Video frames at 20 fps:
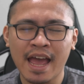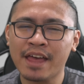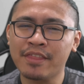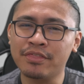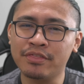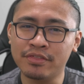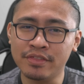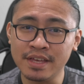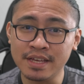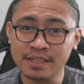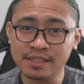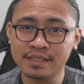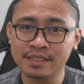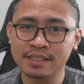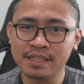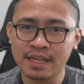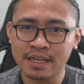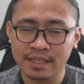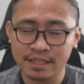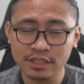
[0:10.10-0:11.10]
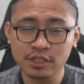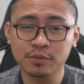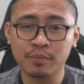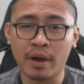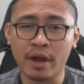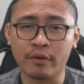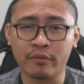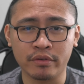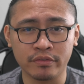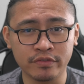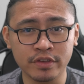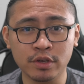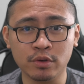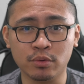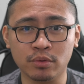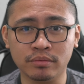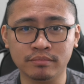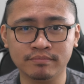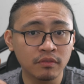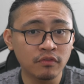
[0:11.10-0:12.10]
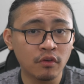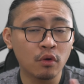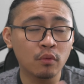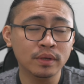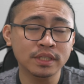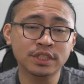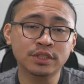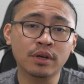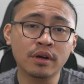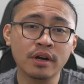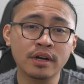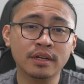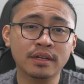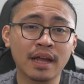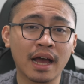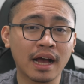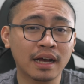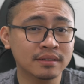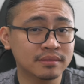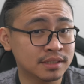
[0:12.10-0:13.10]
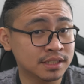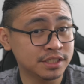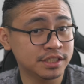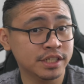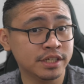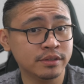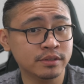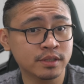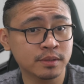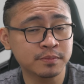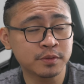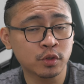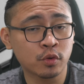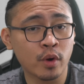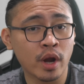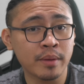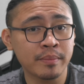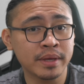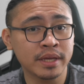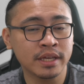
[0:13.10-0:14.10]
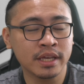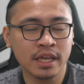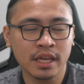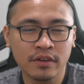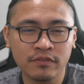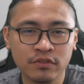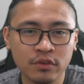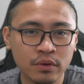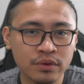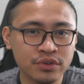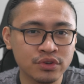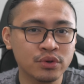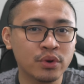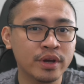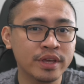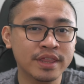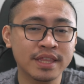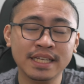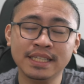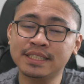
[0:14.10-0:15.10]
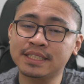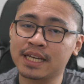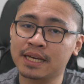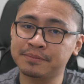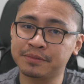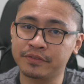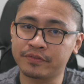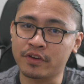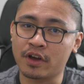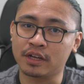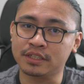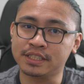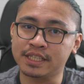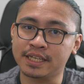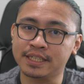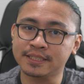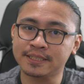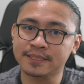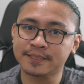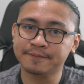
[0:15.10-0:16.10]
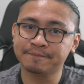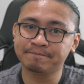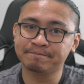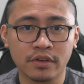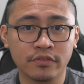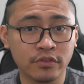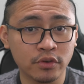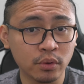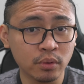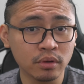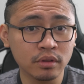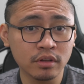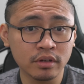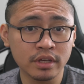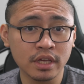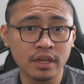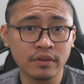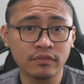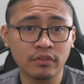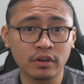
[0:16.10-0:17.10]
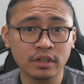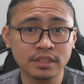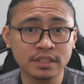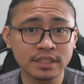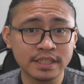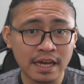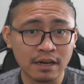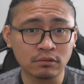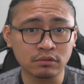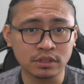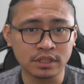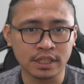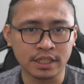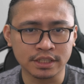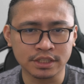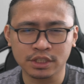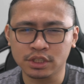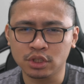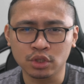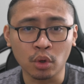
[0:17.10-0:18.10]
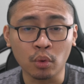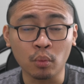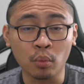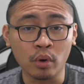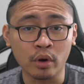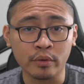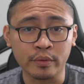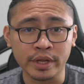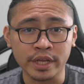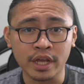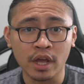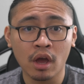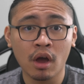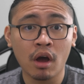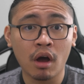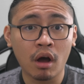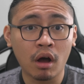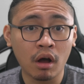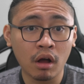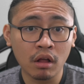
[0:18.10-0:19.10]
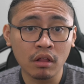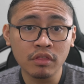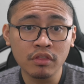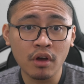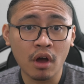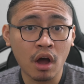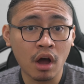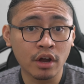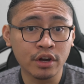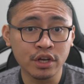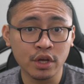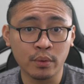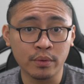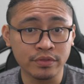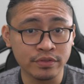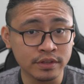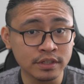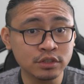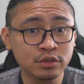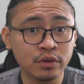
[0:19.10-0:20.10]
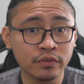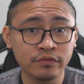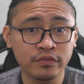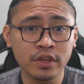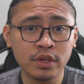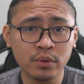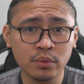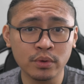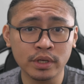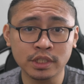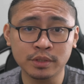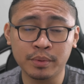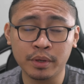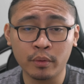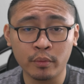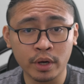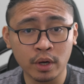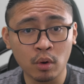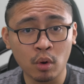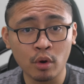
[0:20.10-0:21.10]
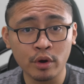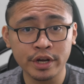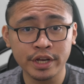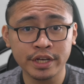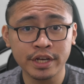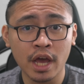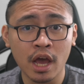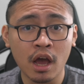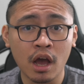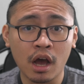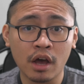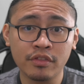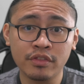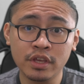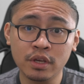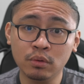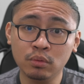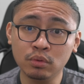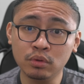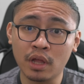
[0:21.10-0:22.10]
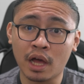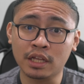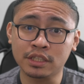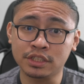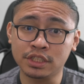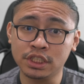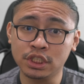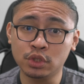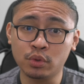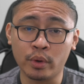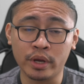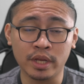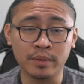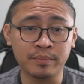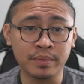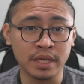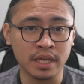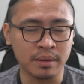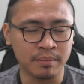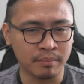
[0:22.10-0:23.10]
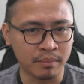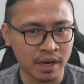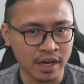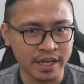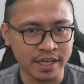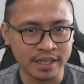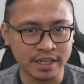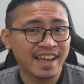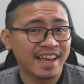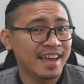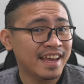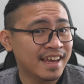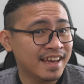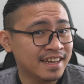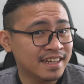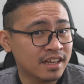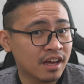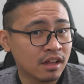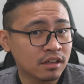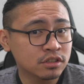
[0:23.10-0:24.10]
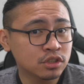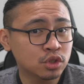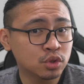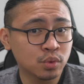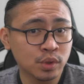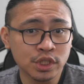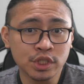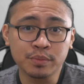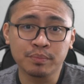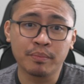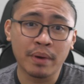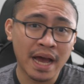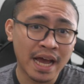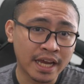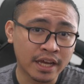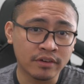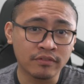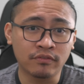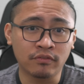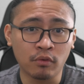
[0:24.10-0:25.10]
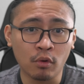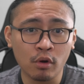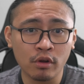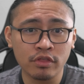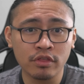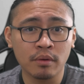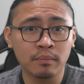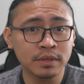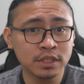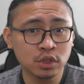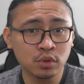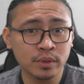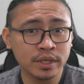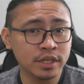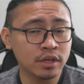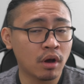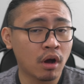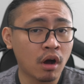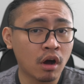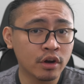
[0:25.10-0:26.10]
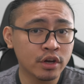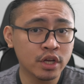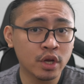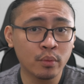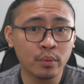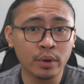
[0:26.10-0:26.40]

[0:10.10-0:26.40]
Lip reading: and this is my review. Before we start, consider subscribing if you enjoy these types of content. If you're looking for a sound test, don't worry. All the audio in this review is being recorded on the Ulanzi 20P mic, and I'll switch back and forth between audio